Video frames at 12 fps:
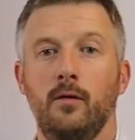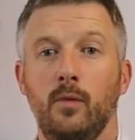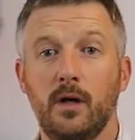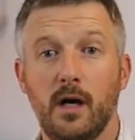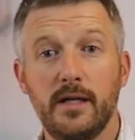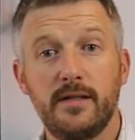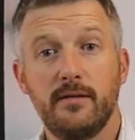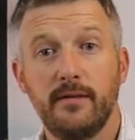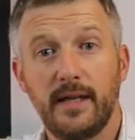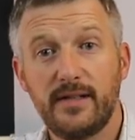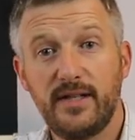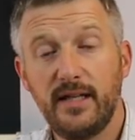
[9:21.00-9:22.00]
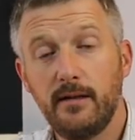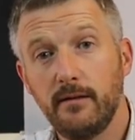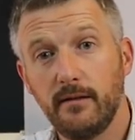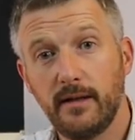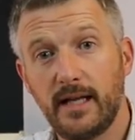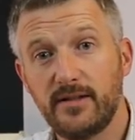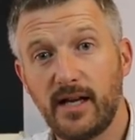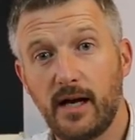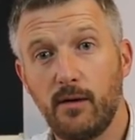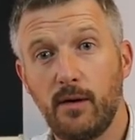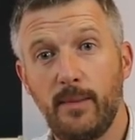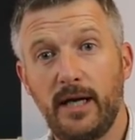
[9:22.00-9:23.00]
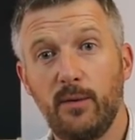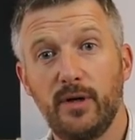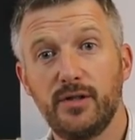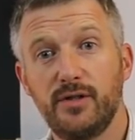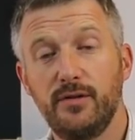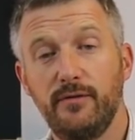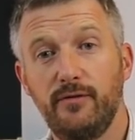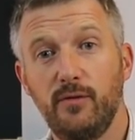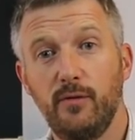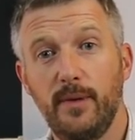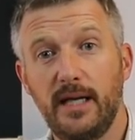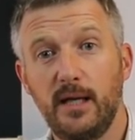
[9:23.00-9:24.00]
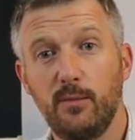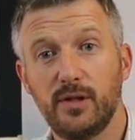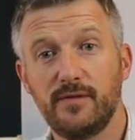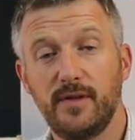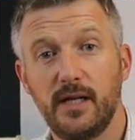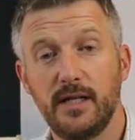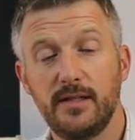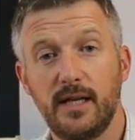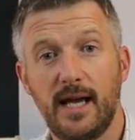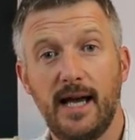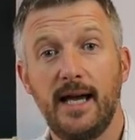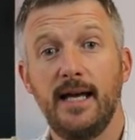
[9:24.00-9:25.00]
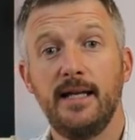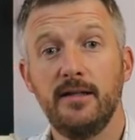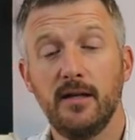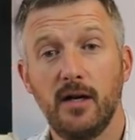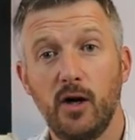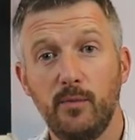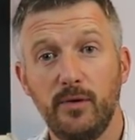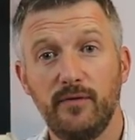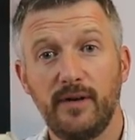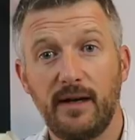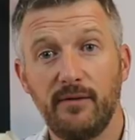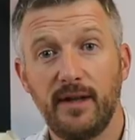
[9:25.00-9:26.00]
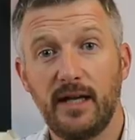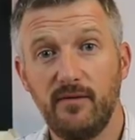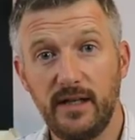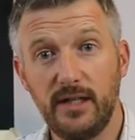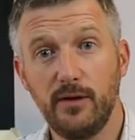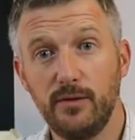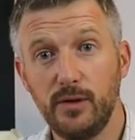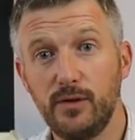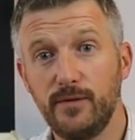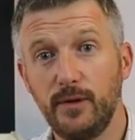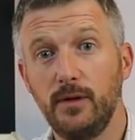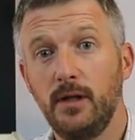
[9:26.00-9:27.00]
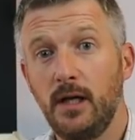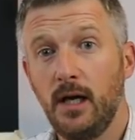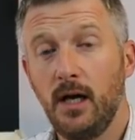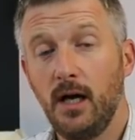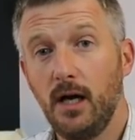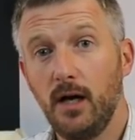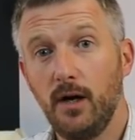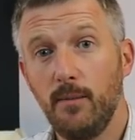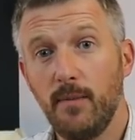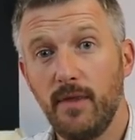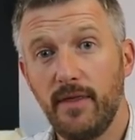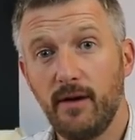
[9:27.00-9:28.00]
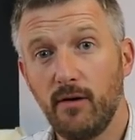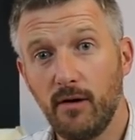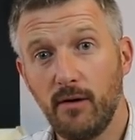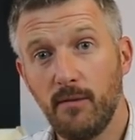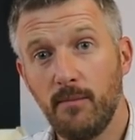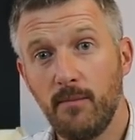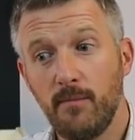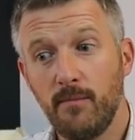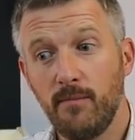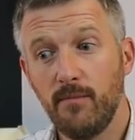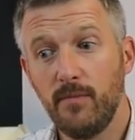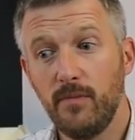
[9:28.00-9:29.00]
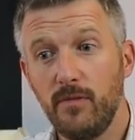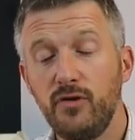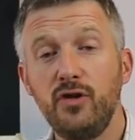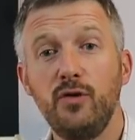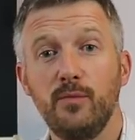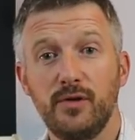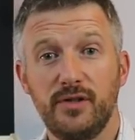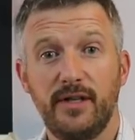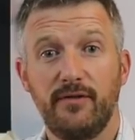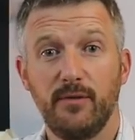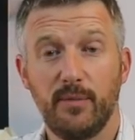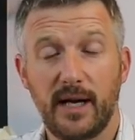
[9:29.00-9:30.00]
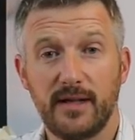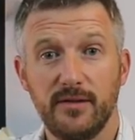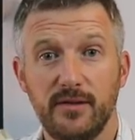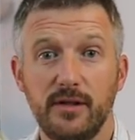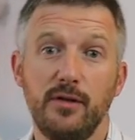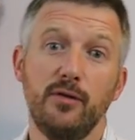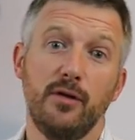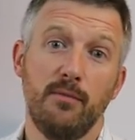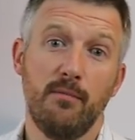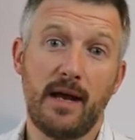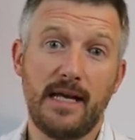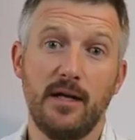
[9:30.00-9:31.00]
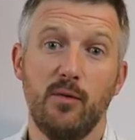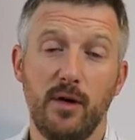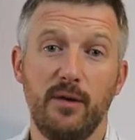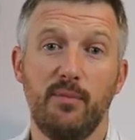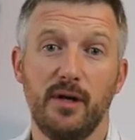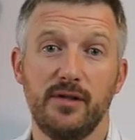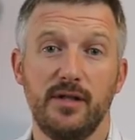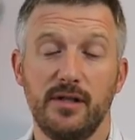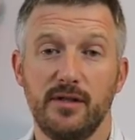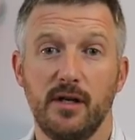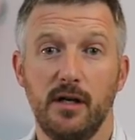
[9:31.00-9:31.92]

Well guys, that's it. That's how I make a brush for making brush flies, and I hope you found that video useful. There are numerous different patterns that you can make with brushes.